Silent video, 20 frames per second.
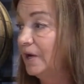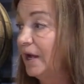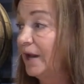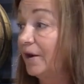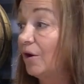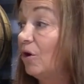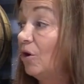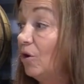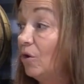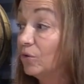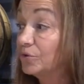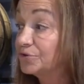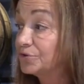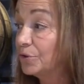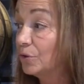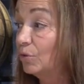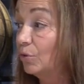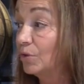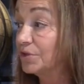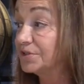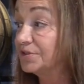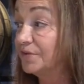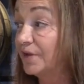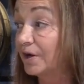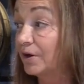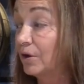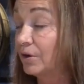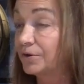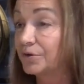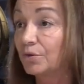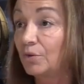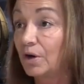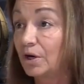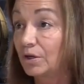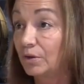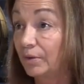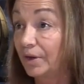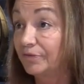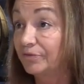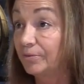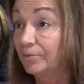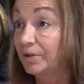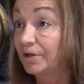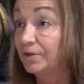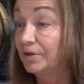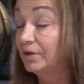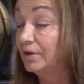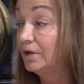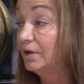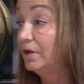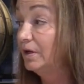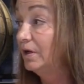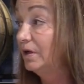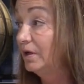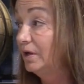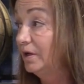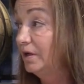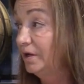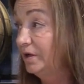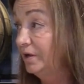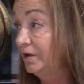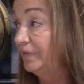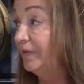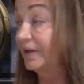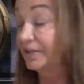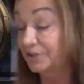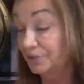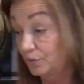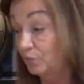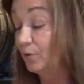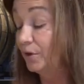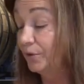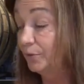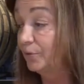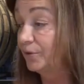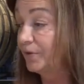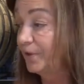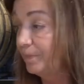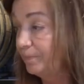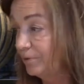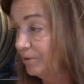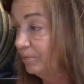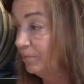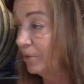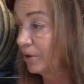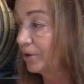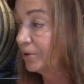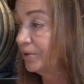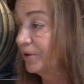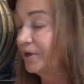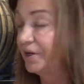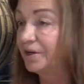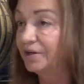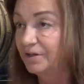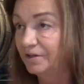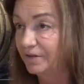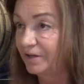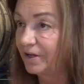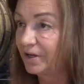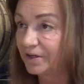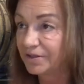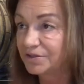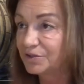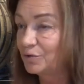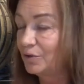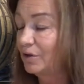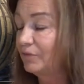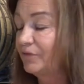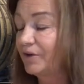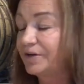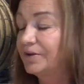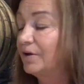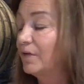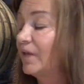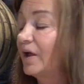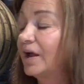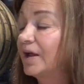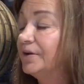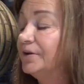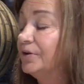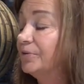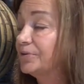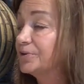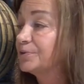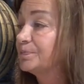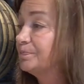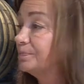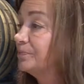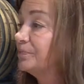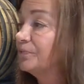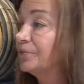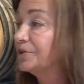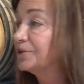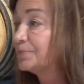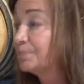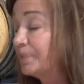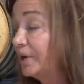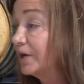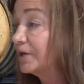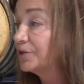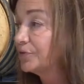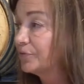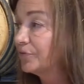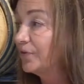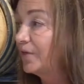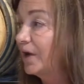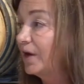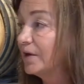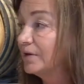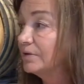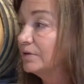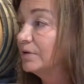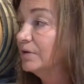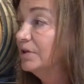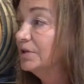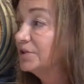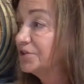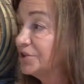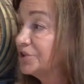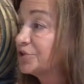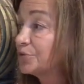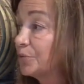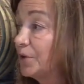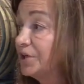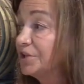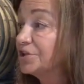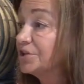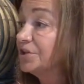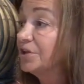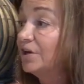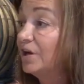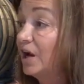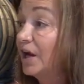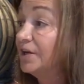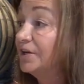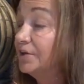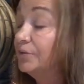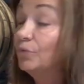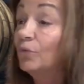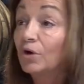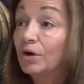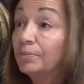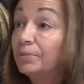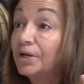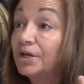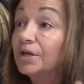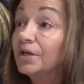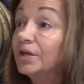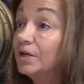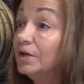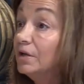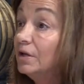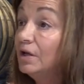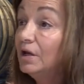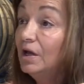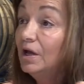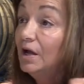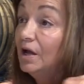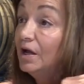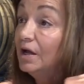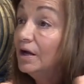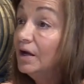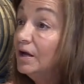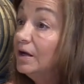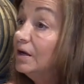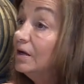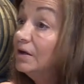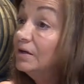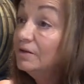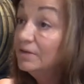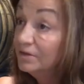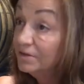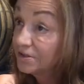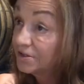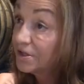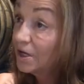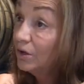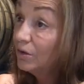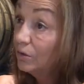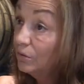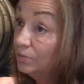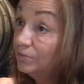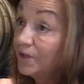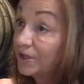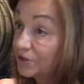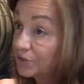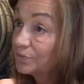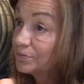at all, so it wasn't that hard to walk away from it. And that's the one where they put Mark Green in and they got disqualified and all that. I had no respect for that situation, and I didn't want to be in it. So